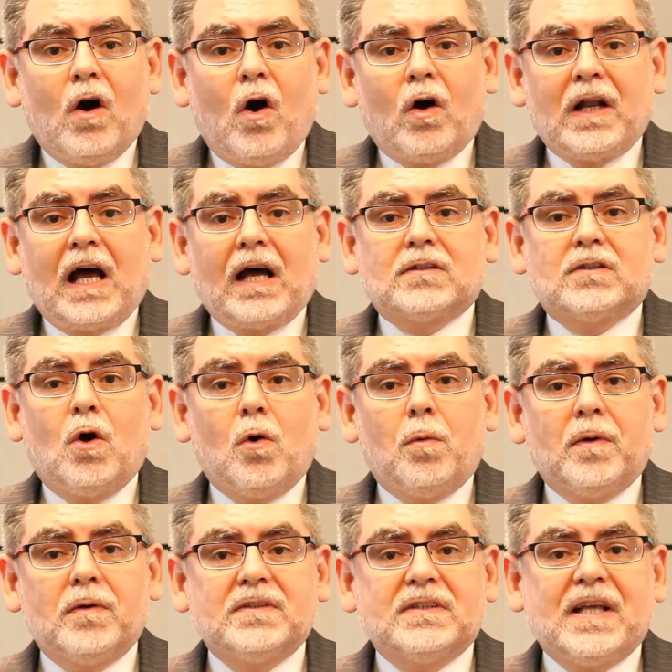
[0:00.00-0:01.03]
on
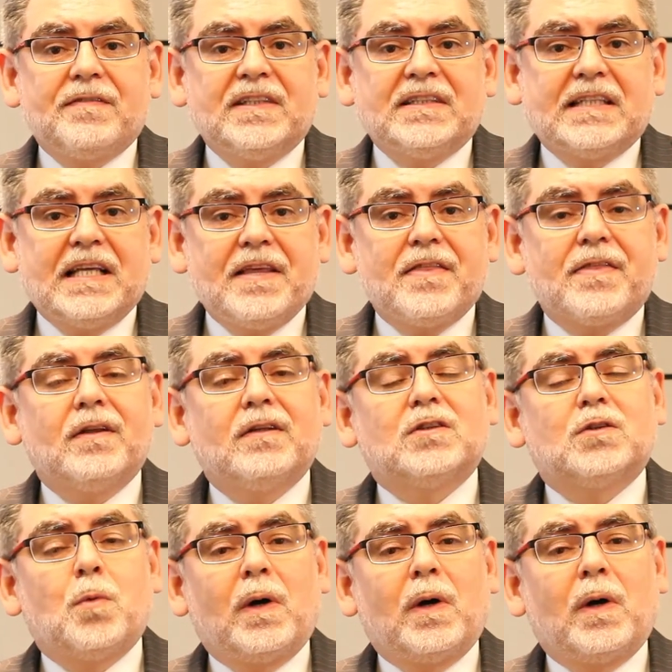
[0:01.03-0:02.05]
October 17th,
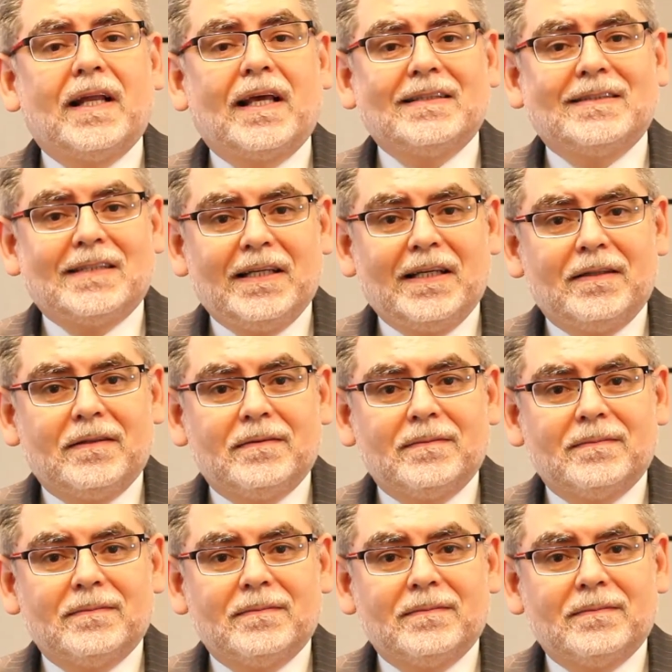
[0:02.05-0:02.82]
2019.